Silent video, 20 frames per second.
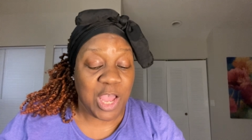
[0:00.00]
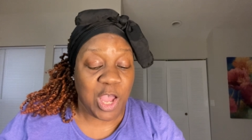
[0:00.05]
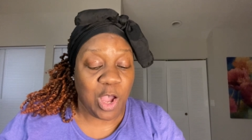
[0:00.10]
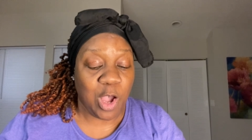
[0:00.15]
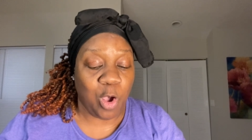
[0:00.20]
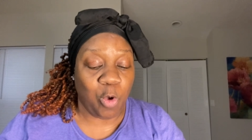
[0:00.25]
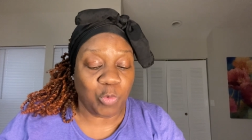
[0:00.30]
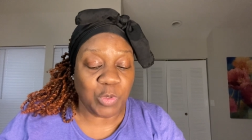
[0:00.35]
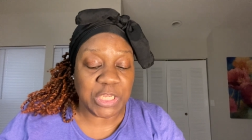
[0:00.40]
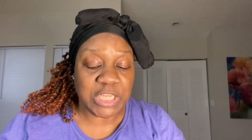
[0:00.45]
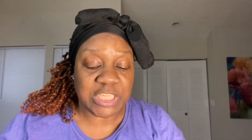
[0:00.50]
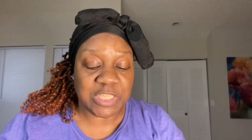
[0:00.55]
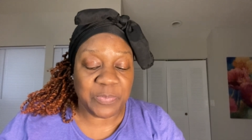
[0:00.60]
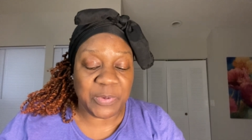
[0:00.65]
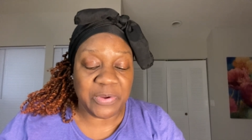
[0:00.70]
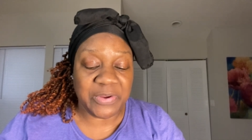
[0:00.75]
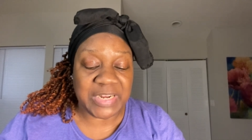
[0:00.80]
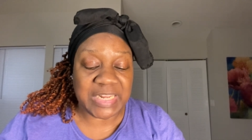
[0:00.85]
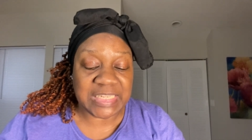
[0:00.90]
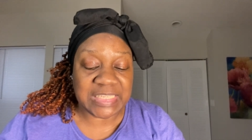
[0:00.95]
Holy
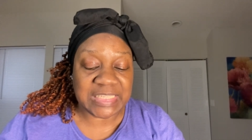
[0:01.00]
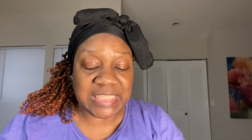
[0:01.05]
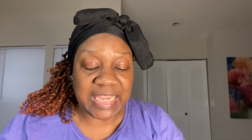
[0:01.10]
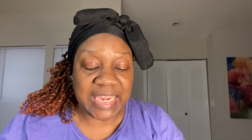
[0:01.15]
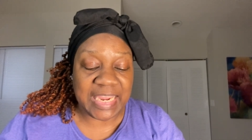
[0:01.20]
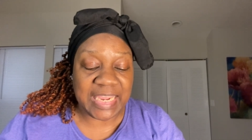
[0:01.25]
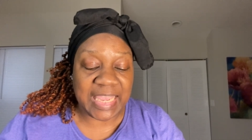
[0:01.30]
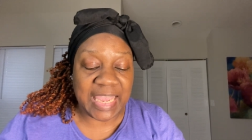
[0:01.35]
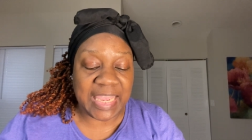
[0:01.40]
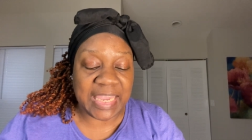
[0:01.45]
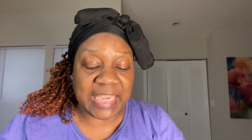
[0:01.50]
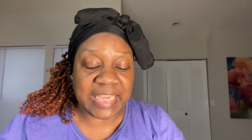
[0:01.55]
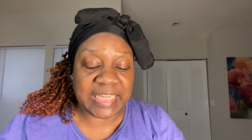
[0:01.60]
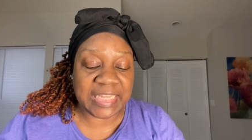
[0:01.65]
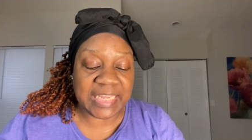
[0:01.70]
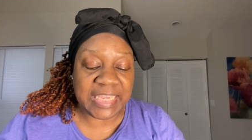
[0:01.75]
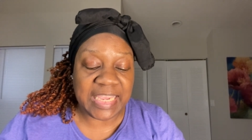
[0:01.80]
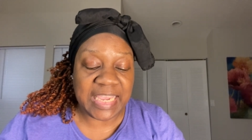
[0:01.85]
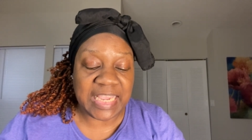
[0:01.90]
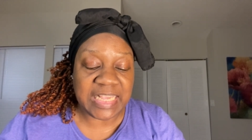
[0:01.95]
Spirit is saying a
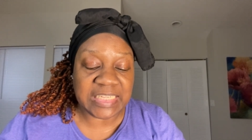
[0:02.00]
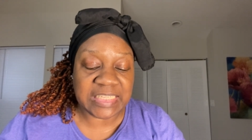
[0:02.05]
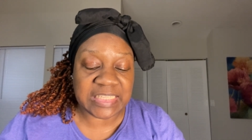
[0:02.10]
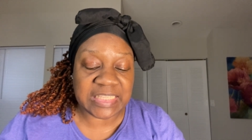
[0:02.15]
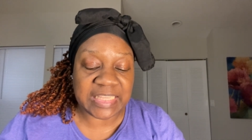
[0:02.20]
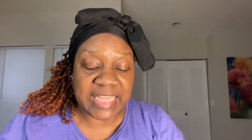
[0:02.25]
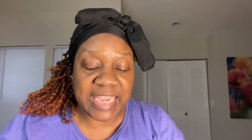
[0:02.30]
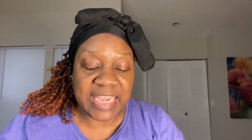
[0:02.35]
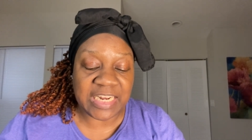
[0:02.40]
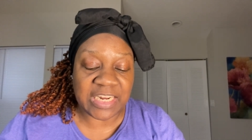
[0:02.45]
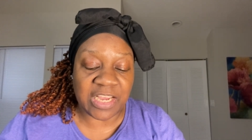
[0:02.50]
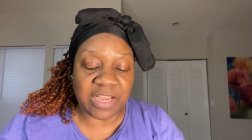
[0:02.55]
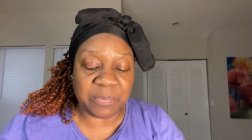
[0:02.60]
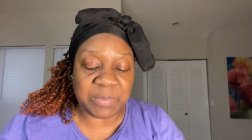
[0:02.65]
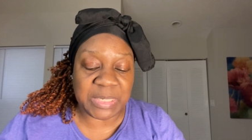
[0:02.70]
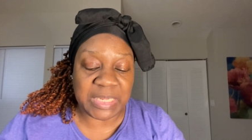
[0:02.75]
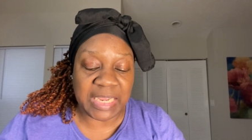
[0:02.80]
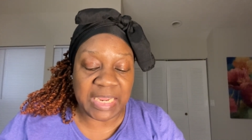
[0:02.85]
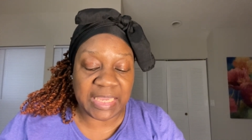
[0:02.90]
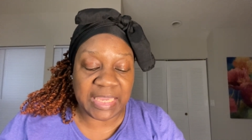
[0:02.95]
clean slate
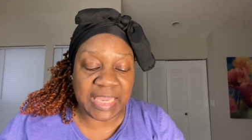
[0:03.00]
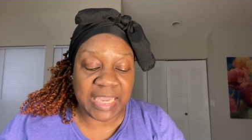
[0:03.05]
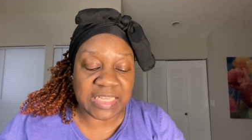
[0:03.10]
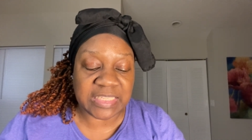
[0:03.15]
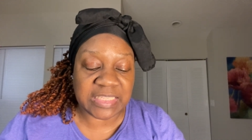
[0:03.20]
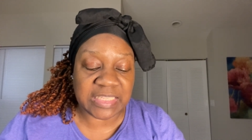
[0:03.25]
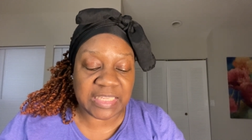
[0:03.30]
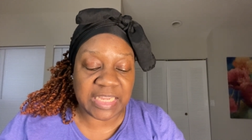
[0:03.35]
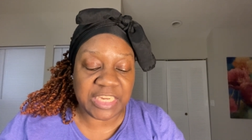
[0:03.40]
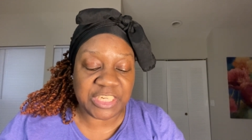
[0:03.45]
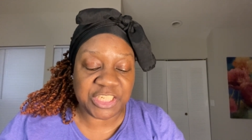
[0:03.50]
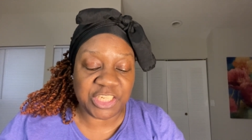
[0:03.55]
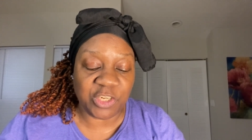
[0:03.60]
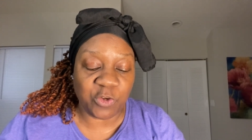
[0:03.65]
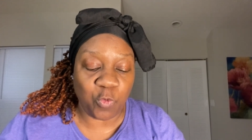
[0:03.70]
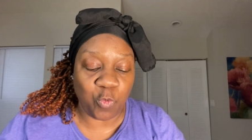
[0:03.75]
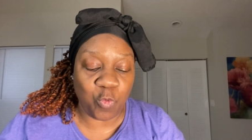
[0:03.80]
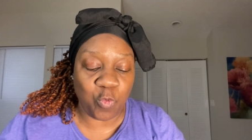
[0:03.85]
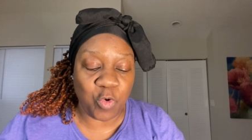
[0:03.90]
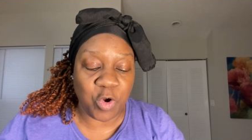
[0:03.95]
of debt cancellation
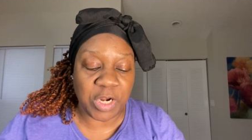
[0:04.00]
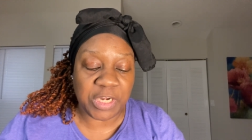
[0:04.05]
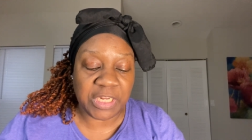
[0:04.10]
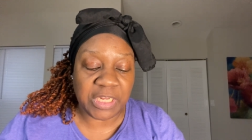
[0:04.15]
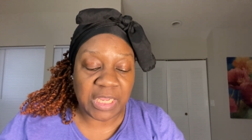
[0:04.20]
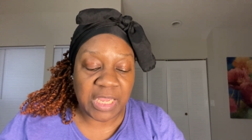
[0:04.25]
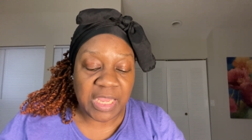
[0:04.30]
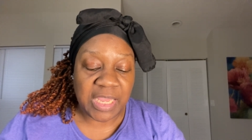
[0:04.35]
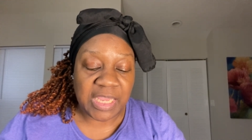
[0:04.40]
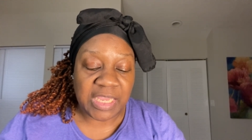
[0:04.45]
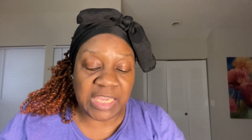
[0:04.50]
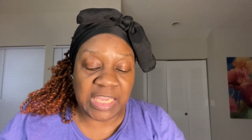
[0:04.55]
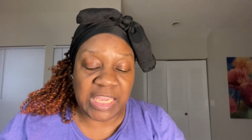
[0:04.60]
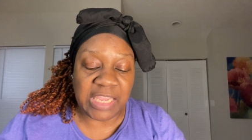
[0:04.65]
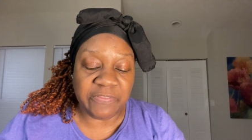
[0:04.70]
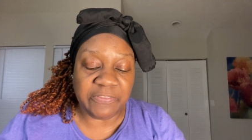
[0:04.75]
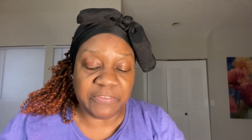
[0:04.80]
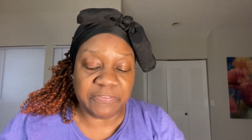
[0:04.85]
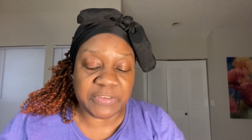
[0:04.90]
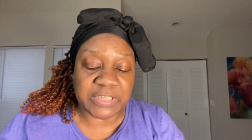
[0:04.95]
on,
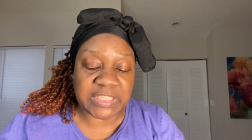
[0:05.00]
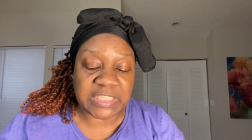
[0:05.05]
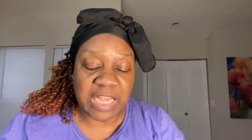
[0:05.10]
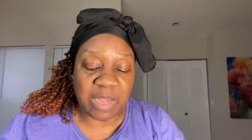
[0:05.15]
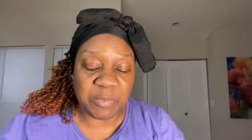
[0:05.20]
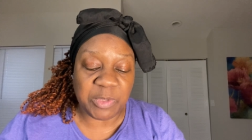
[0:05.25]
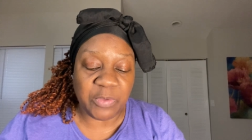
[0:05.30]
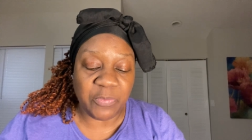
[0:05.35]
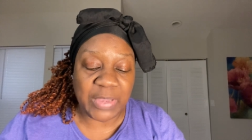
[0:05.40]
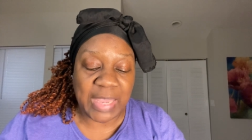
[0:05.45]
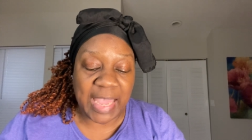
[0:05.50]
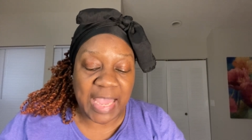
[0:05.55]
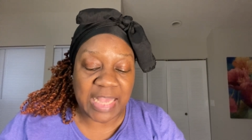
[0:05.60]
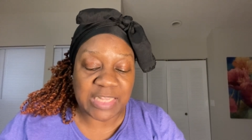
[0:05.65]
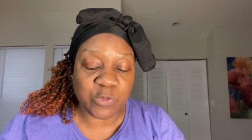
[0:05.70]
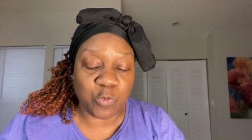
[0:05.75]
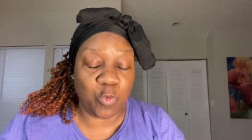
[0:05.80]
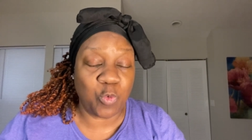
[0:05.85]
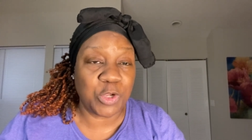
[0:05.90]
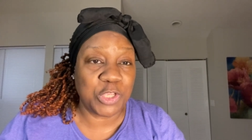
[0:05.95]
even for some of you
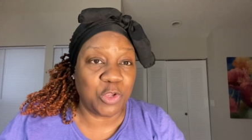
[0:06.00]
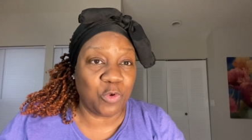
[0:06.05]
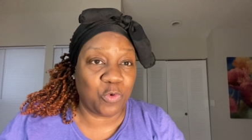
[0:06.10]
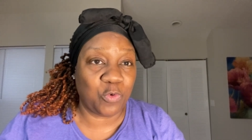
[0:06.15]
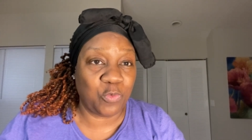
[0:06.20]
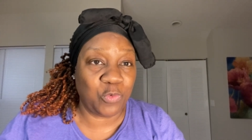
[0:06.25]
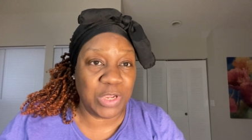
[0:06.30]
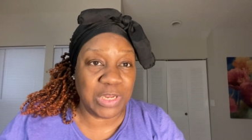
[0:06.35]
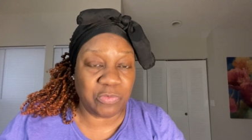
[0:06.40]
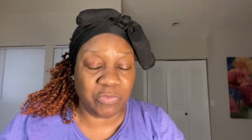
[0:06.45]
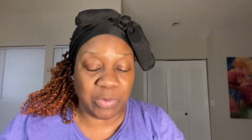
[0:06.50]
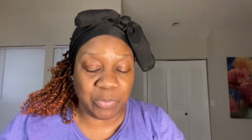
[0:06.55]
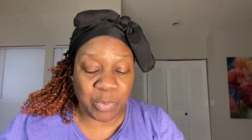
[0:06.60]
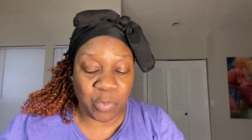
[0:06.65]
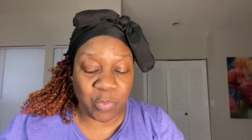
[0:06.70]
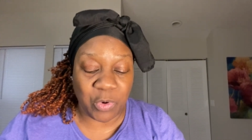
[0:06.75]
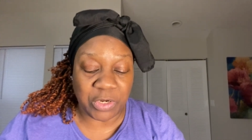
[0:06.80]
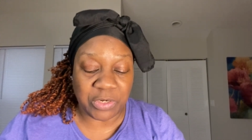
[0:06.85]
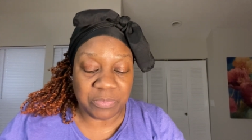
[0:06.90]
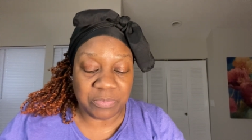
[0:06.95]
guys, on your credit
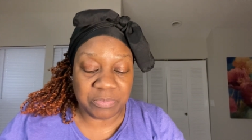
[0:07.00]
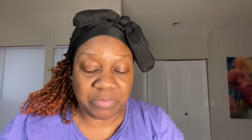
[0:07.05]
report.